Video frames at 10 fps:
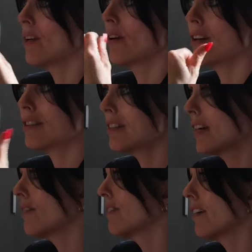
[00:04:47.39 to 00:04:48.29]
I looked at
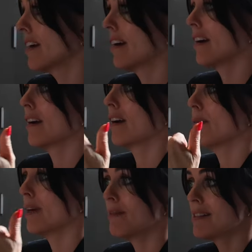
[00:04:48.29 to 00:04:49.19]
every figure. I
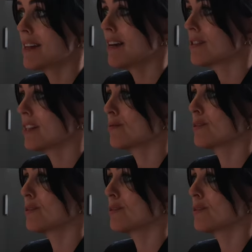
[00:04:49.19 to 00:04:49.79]
made myself sit